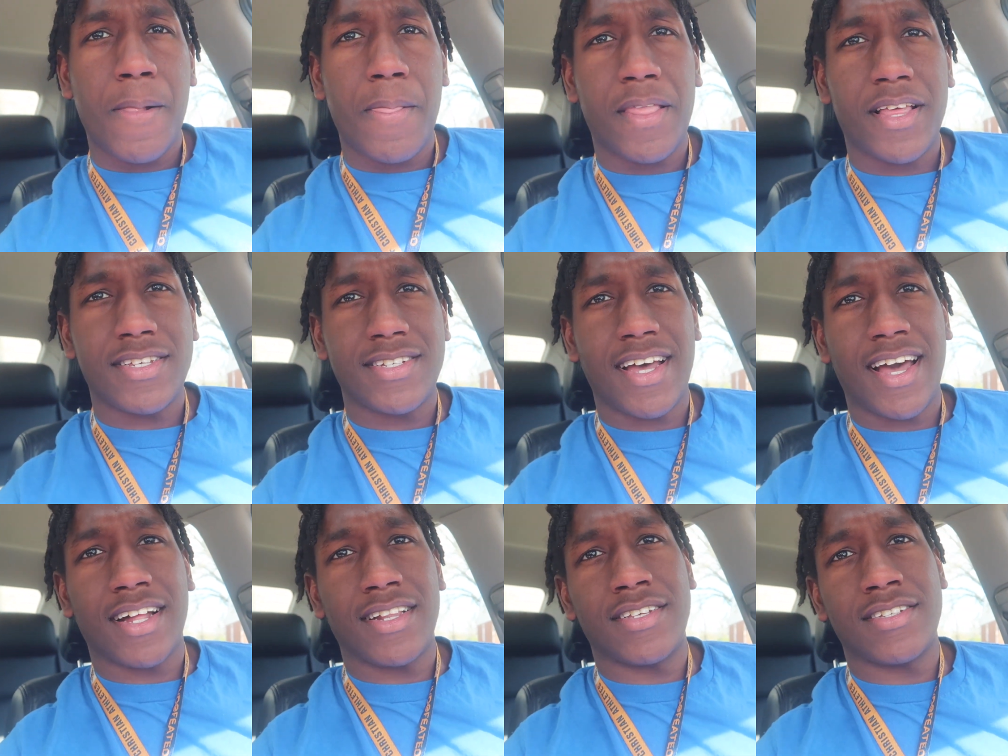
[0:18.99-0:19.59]

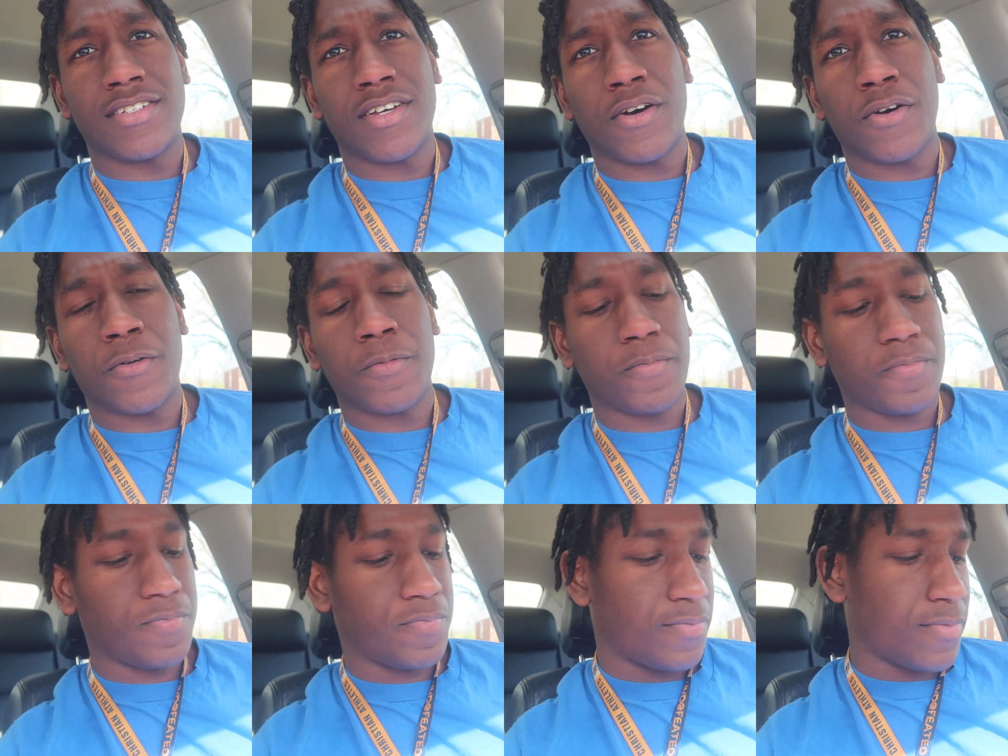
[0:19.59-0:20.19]
Exactly.
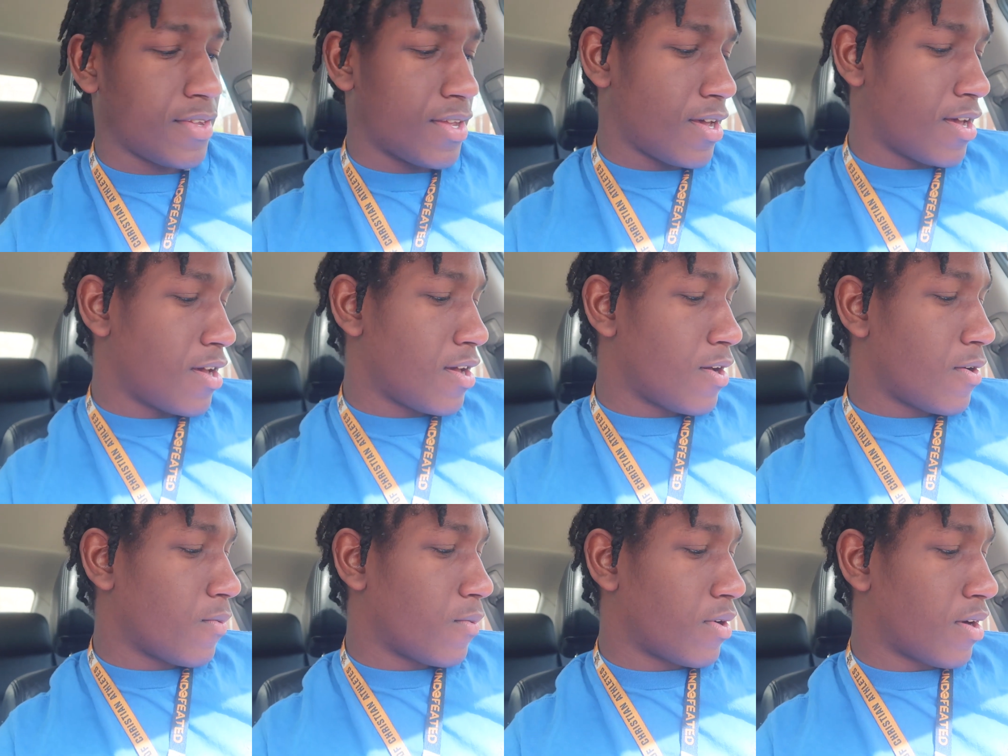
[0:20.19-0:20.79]
So,
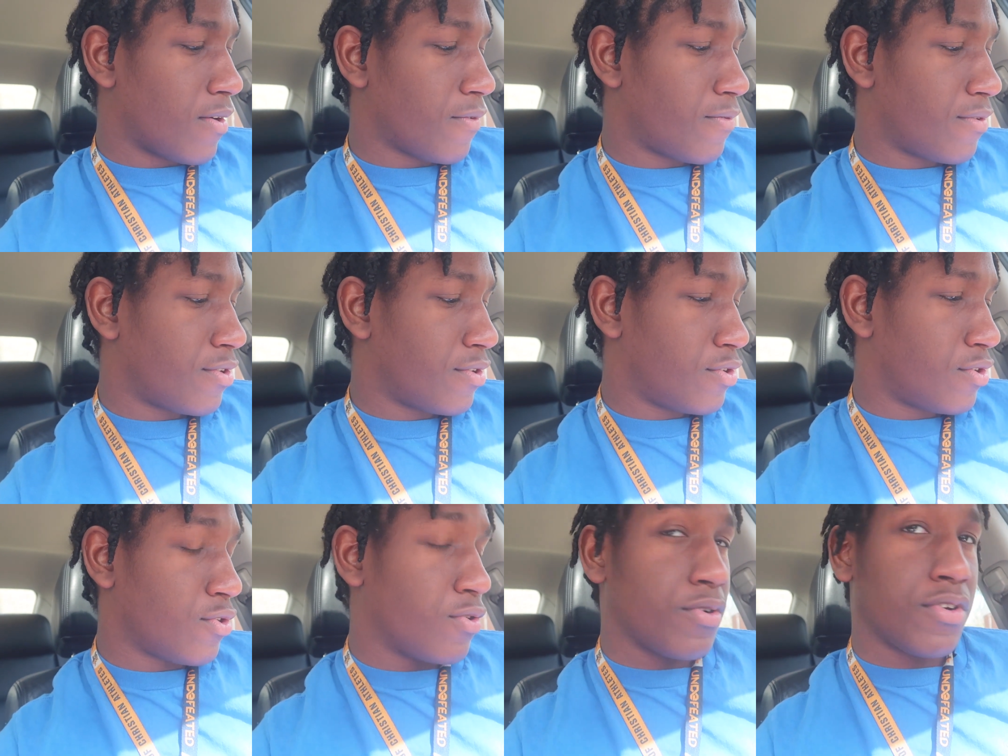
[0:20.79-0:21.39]
what I'm
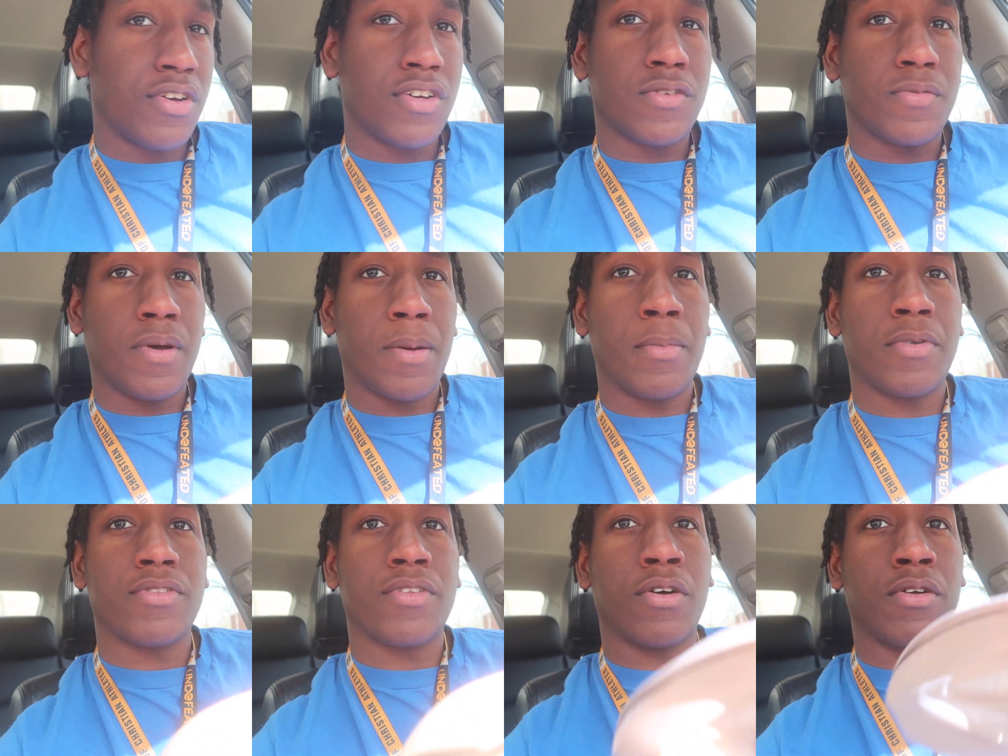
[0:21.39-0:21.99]
finna do is
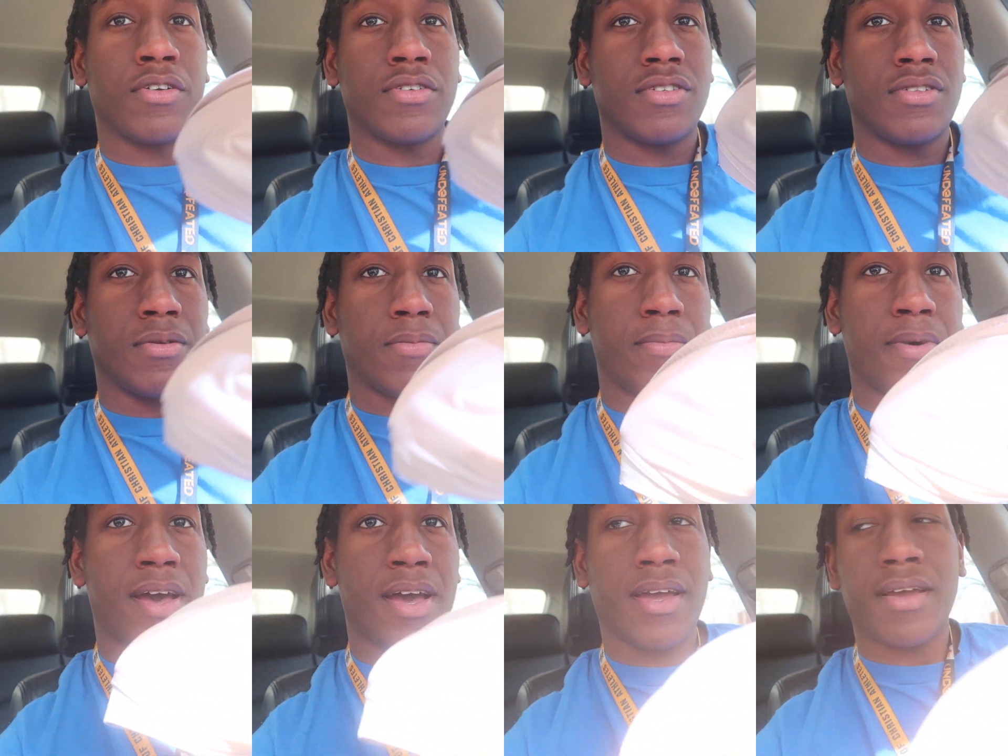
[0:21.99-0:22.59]
I'm gonna throw this in the
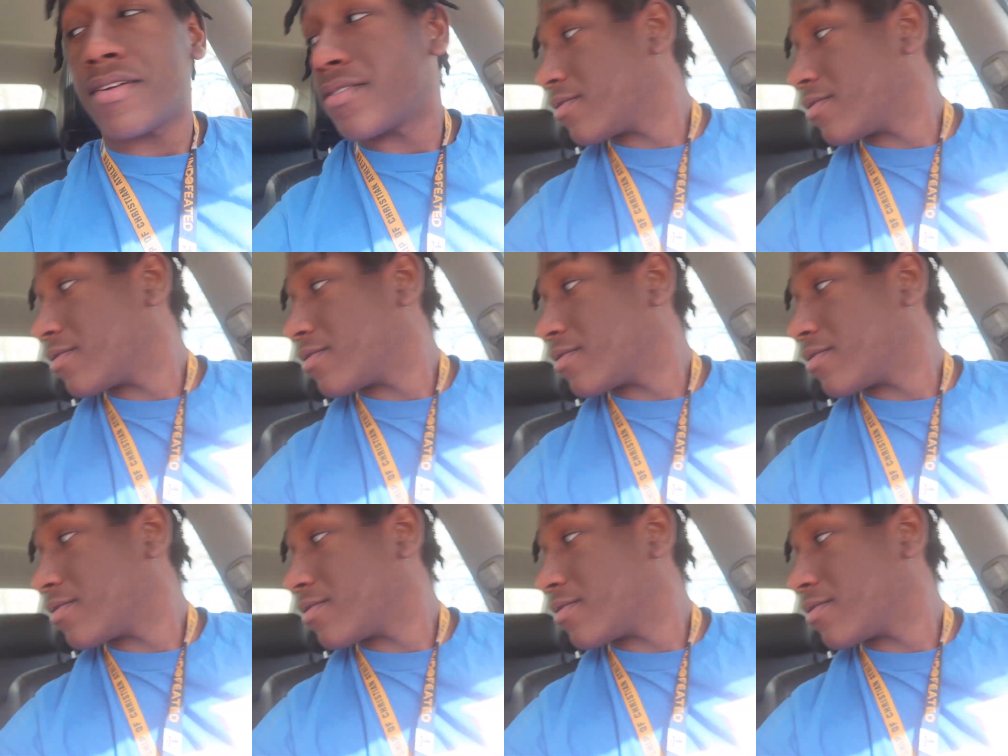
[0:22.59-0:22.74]
back,